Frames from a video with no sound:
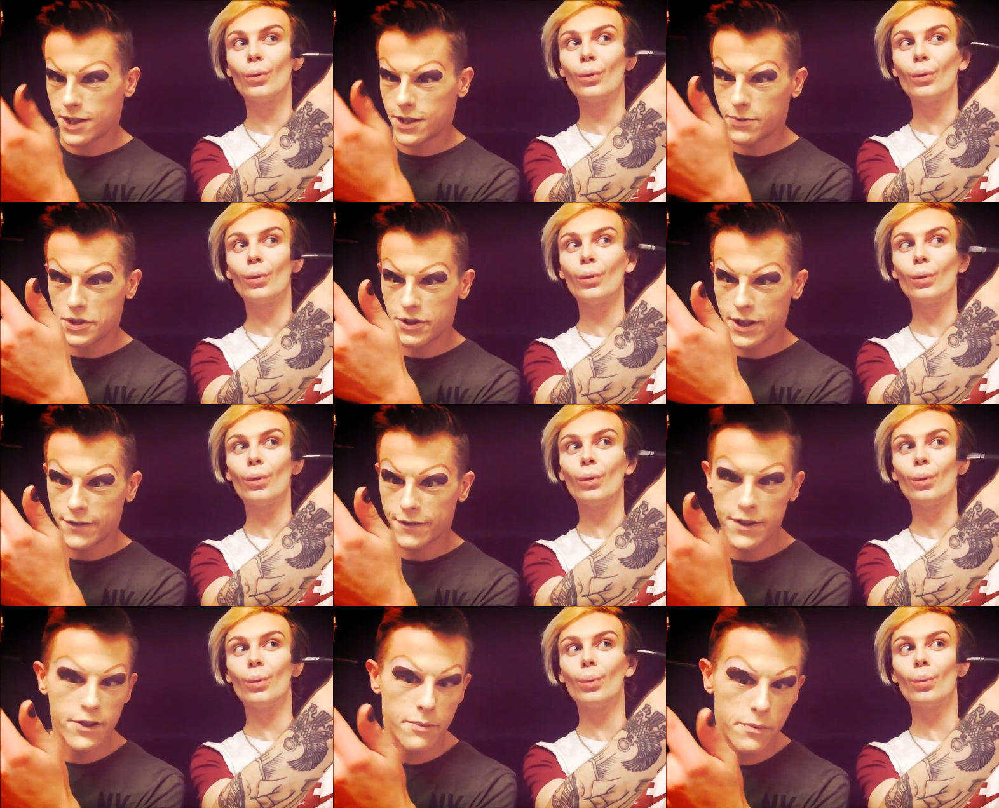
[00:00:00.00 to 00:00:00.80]
Speaker 1: Sweet
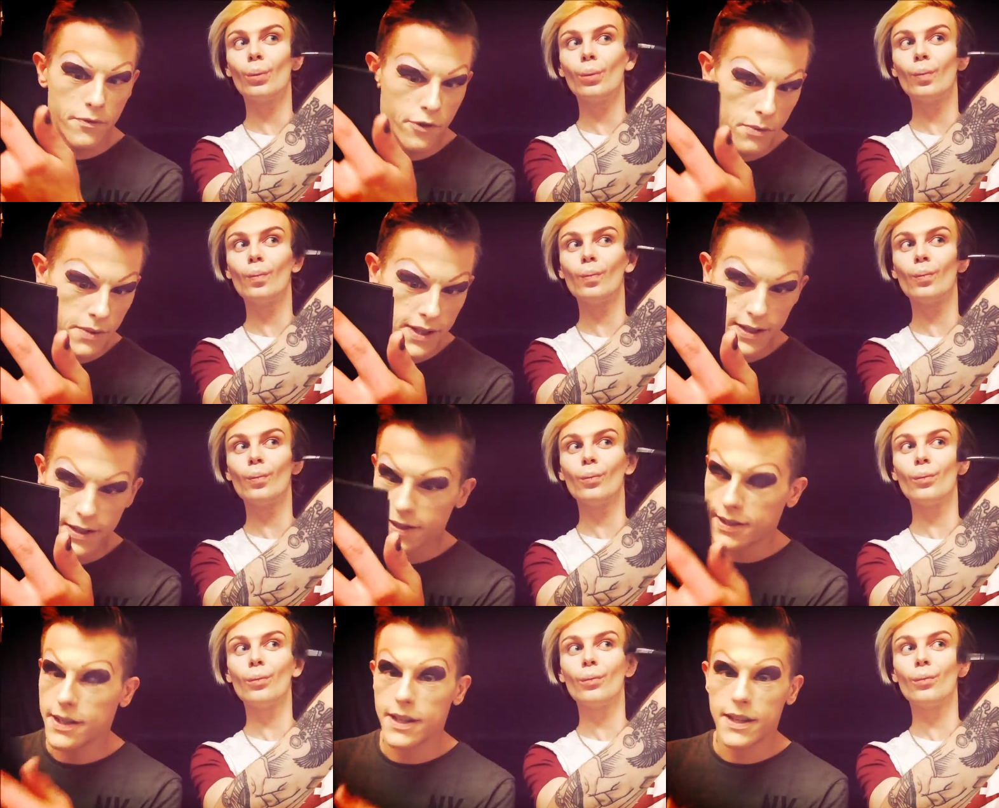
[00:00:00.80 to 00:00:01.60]
Transvestite
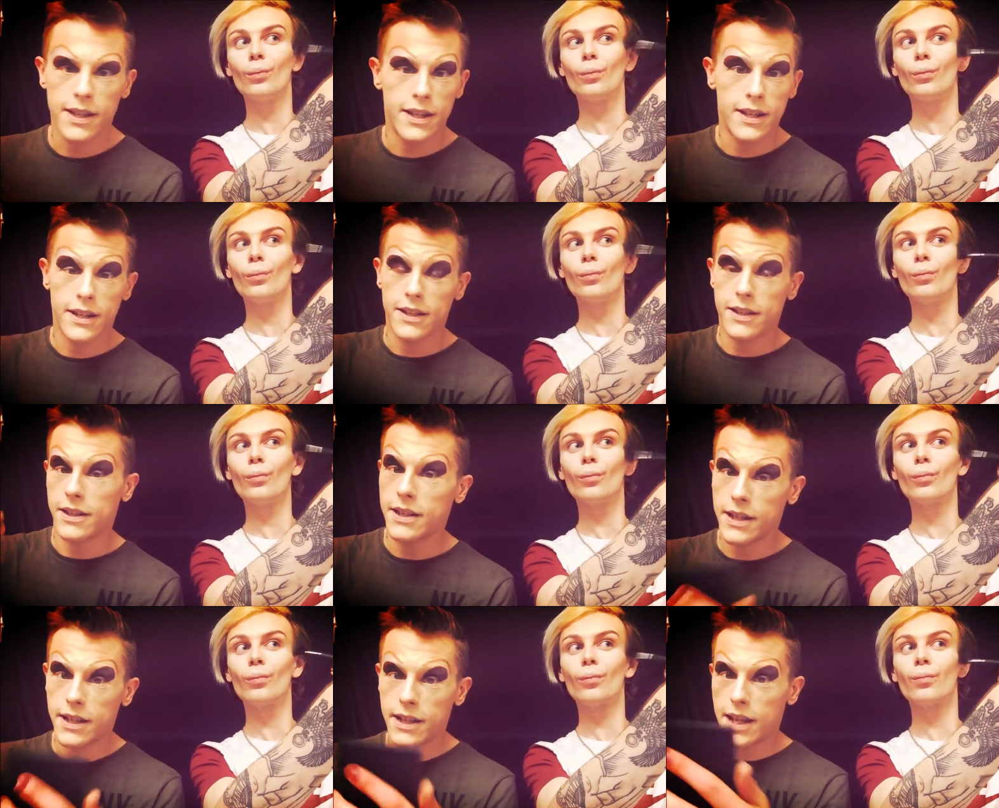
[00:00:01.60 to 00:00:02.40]
performance,
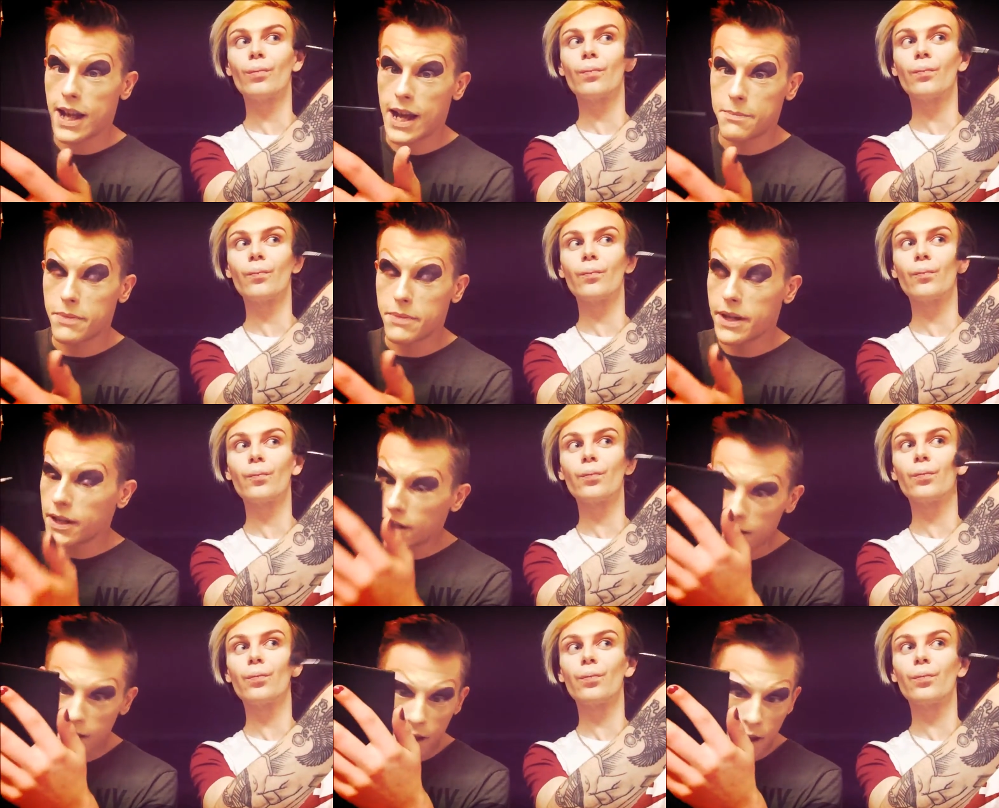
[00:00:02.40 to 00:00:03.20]
add me
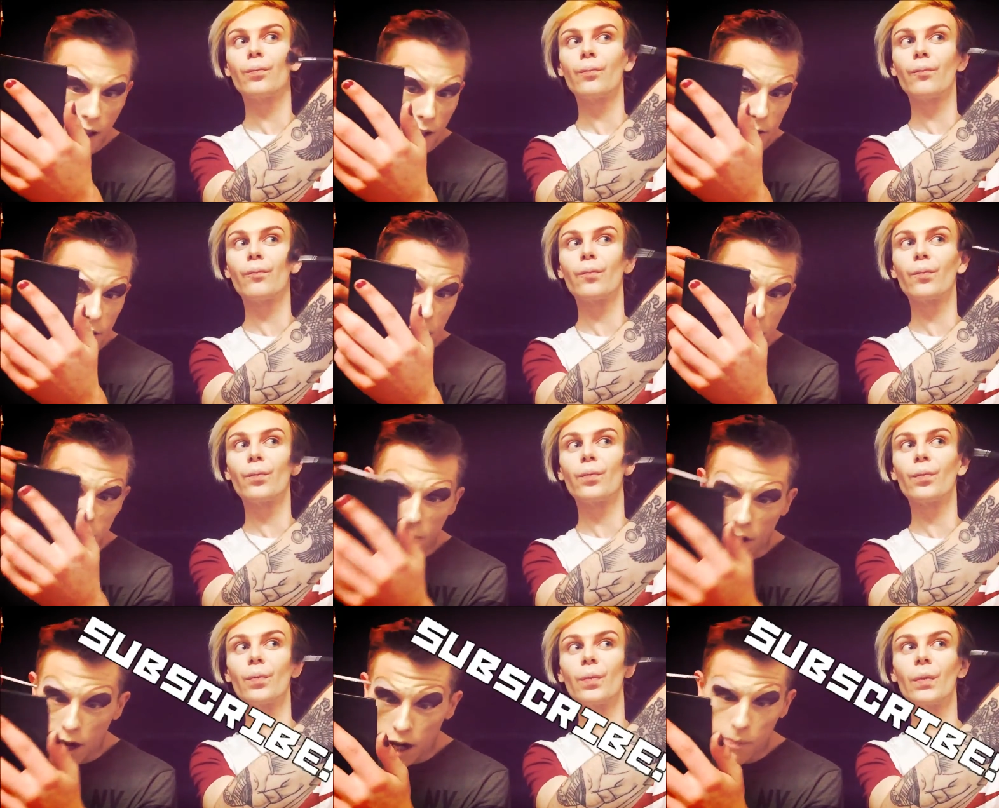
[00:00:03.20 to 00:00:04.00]

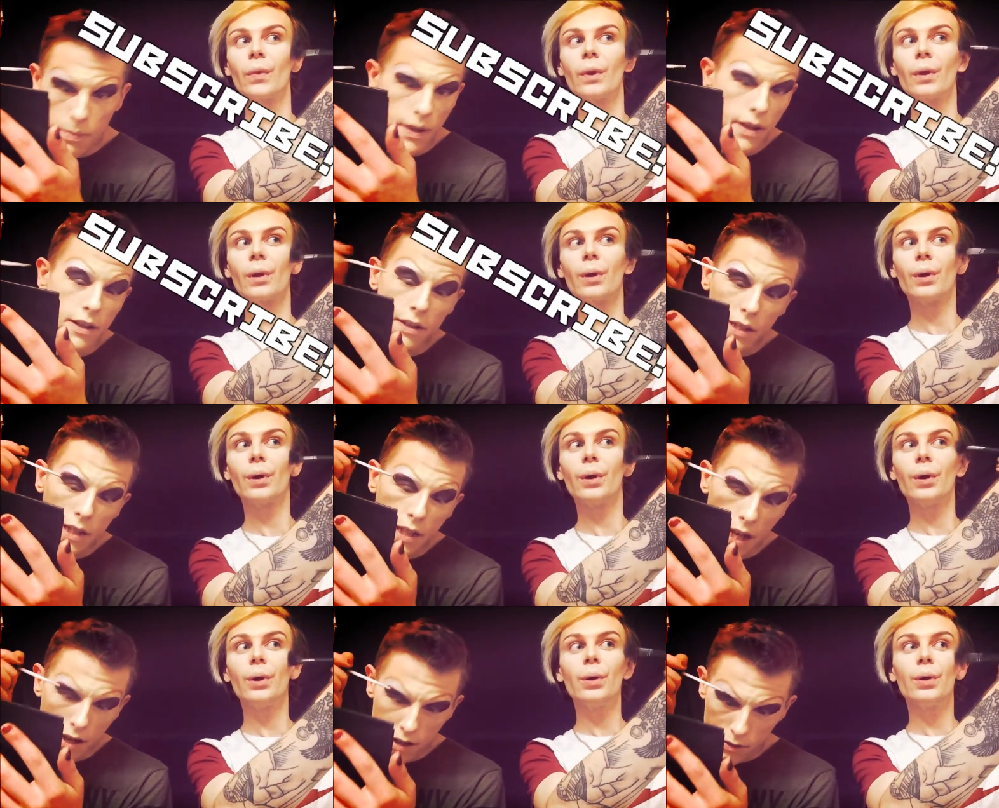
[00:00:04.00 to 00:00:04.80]
subscribe,
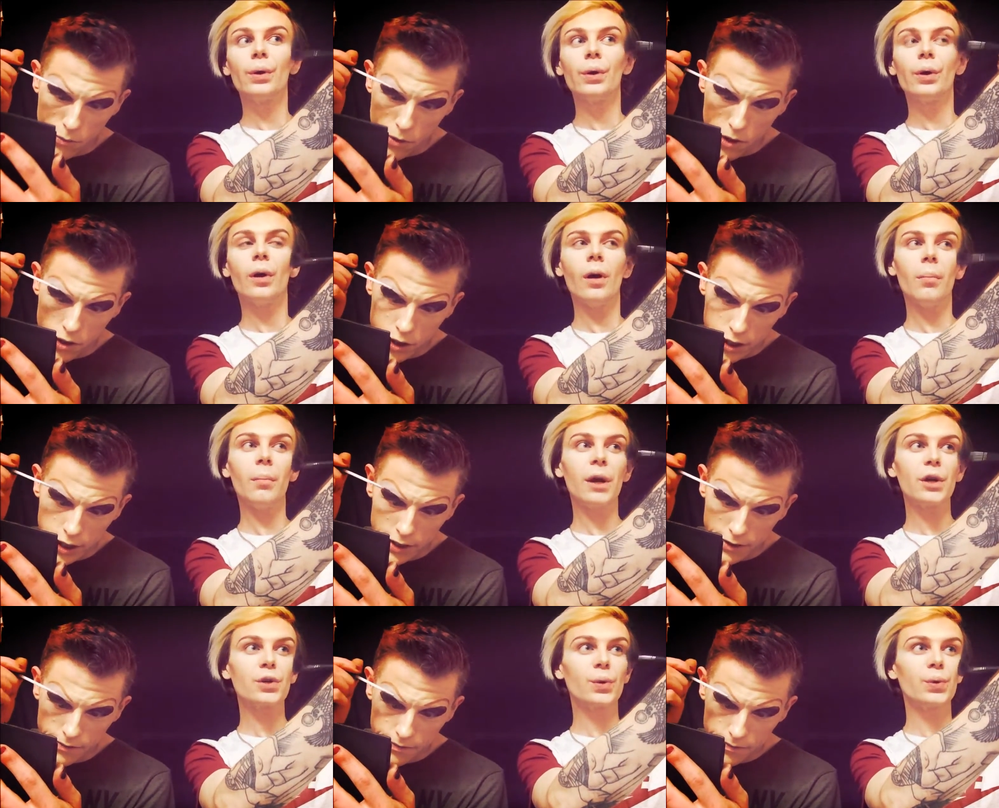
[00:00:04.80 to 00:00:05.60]
get the watcher.
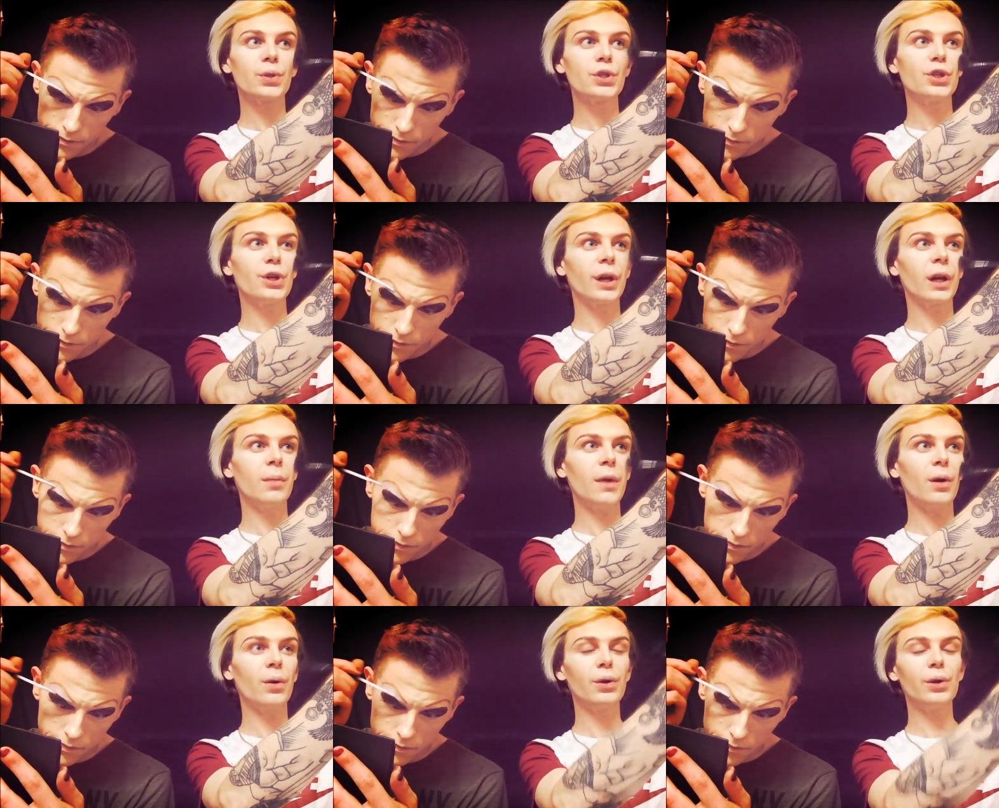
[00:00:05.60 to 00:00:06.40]
Make
Speaker 2: sure to check him
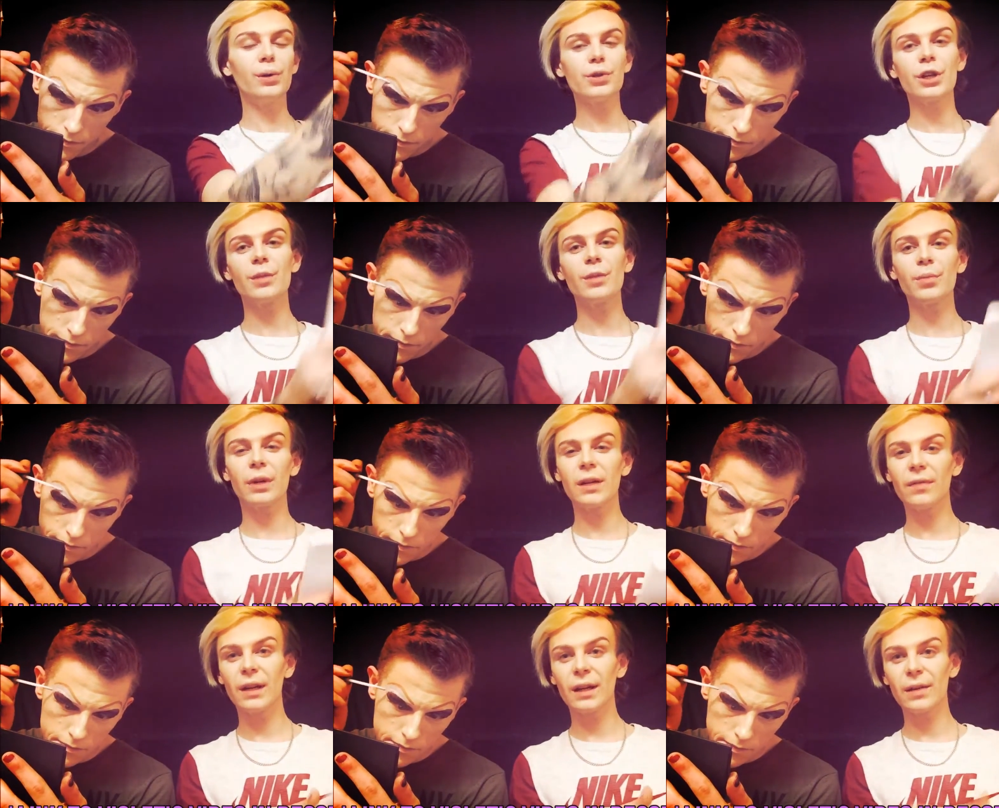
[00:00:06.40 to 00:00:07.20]
out on YouTube. We'll
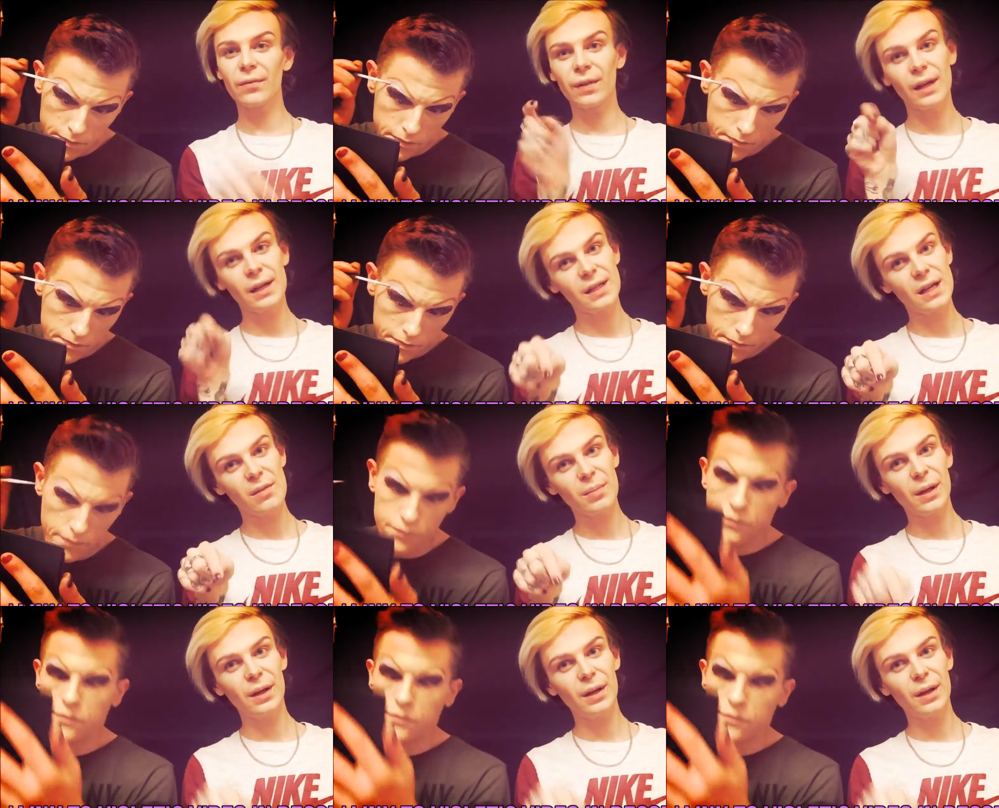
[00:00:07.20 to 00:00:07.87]
leave a link for that down